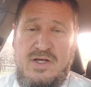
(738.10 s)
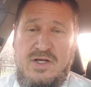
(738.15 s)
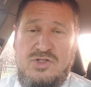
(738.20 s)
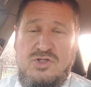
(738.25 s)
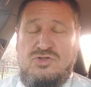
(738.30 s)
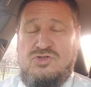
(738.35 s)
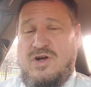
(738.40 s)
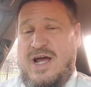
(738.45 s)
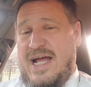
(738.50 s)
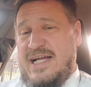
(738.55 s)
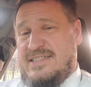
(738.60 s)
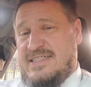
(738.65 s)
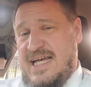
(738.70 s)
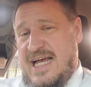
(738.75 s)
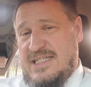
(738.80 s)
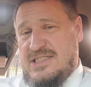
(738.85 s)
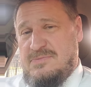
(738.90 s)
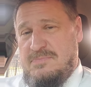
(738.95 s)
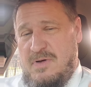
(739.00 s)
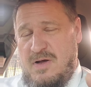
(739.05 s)
So try a
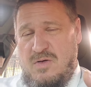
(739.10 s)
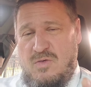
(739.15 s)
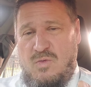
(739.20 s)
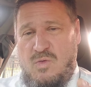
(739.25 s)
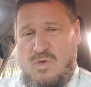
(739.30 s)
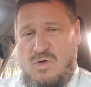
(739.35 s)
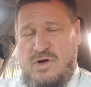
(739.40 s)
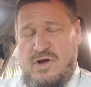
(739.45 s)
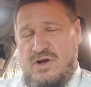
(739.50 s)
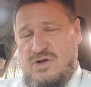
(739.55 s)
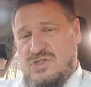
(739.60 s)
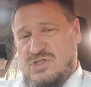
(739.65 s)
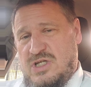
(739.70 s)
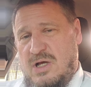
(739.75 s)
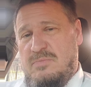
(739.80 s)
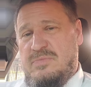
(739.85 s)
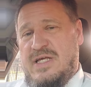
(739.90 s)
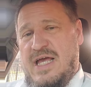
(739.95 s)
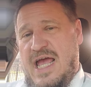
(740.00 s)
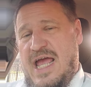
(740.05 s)
test, warriors,
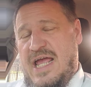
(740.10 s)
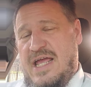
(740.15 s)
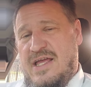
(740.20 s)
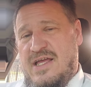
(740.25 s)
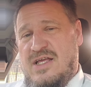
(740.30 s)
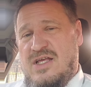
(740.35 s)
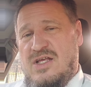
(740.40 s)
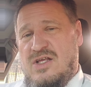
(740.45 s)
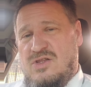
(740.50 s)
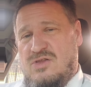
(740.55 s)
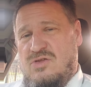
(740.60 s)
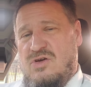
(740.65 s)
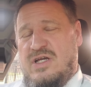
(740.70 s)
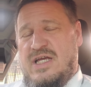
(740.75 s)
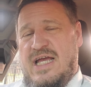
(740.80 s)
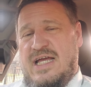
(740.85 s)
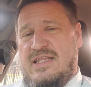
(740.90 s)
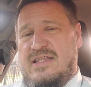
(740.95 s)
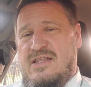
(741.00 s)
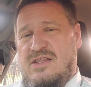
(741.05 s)
someday.
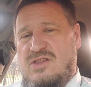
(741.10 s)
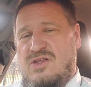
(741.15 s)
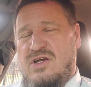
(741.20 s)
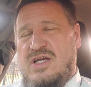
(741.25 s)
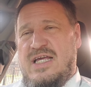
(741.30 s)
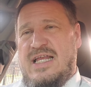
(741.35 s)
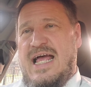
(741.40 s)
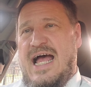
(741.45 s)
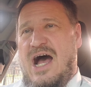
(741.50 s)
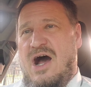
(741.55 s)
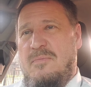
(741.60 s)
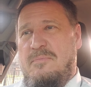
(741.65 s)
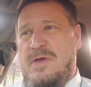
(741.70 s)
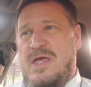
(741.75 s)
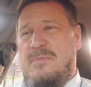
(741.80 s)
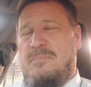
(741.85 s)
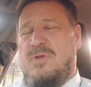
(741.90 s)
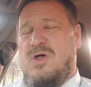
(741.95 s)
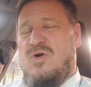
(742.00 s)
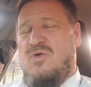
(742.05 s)
Look at, look at how
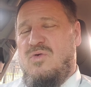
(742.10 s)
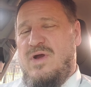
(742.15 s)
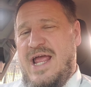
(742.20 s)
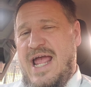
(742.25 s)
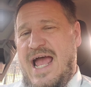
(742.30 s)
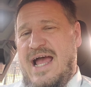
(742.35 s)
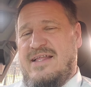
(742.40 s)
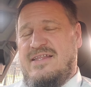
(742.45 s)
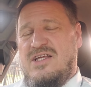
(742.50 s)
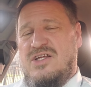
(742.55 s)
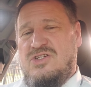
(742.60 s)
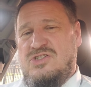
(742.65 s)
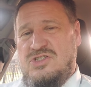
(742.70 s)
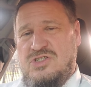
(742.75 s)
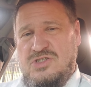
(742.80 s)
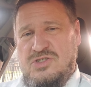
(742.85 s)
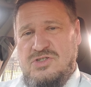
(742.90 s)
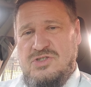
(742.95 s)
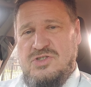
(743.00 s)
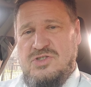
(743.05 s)
people are reacting
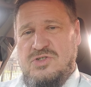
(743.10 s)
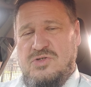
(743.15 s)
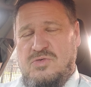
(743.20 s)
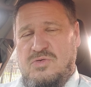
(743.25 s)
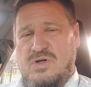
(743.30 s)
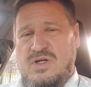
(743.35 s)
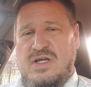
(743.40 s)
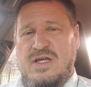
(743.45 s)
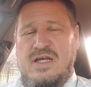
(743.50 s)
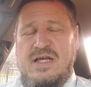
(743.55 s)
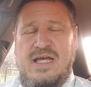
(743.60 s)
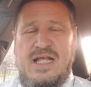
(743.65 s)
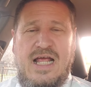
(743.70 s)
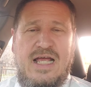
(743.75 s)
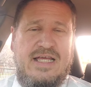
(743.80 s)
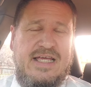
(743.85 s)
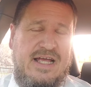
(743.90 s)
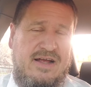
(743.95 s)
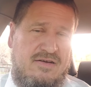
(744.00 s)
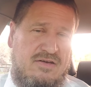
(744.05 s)
to you, and
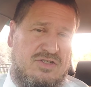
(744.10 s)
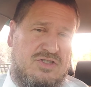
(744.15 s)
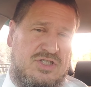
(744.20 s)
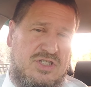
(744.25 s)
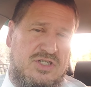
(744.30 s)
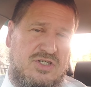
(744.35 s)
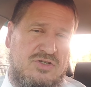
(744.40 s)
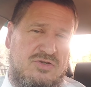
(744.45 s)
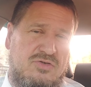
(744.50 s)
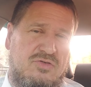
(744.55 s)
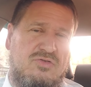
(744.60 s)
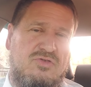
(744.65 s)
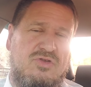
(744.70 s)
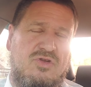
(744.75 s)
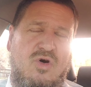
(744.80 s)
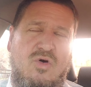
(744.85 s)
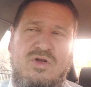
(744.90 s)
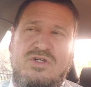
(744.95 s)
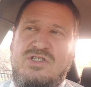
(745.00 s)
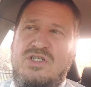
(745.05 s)
I guarantee you'll
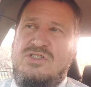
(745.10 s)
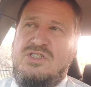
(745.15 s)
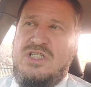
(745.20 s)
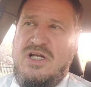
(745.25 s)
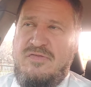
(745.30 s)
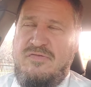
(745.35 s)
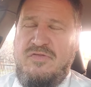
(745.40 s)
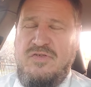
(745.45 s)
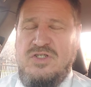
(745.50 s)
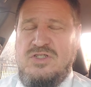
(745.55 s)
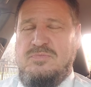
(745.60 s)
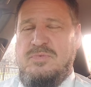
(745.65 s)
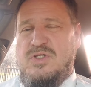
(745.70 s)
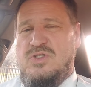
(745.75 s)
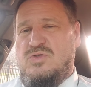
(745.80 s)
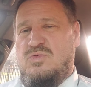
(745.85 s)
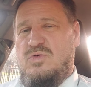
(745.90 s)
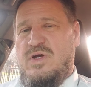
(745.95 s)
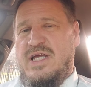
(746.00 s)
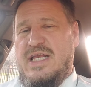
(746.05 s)
notice a difference
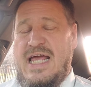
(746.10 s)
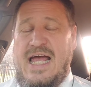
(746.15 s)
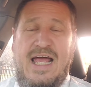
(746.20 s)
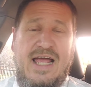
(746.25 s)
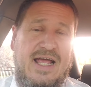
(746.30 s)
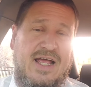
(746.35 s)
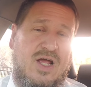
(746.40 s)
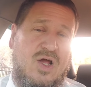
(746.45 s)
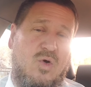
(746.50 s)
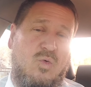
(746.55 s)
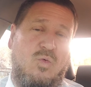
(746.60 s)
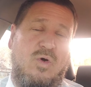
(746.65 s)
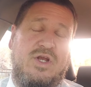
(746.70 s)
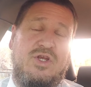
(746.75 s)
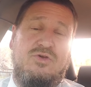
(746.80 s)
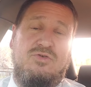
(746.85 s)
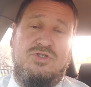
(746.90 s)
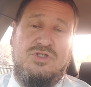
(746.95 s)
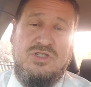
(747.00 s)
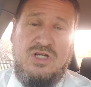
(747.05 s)
between when
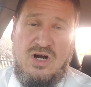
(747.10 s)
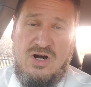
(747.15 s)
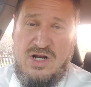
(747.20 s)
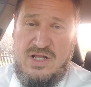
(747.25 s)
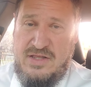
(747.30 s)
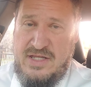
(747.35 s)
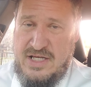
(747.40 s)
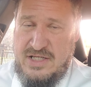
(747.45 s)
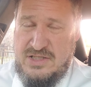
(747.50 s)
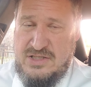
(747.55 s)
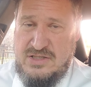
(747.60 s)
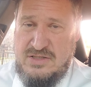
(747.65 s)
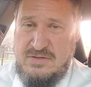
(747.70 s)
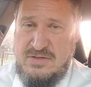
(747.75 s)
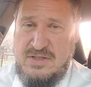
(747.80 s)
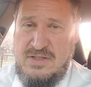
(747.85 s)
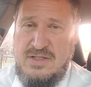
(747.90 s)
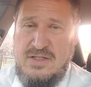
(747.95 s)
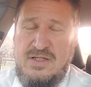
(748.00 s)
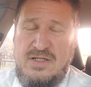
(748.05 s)
you started this
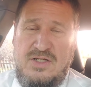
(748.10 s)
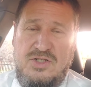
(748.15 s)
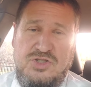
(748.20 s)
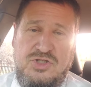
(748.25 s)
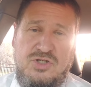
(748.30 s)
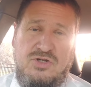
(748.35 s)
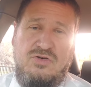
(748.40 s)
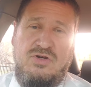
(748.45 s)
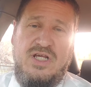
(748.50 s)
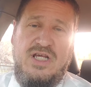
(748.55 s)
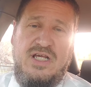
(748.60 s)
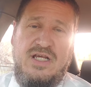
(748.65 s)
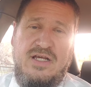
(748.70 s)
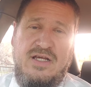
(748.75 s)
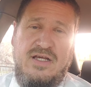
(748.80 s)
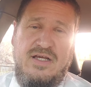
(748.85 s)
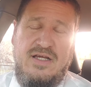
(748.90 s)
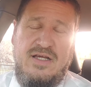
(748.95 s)
journey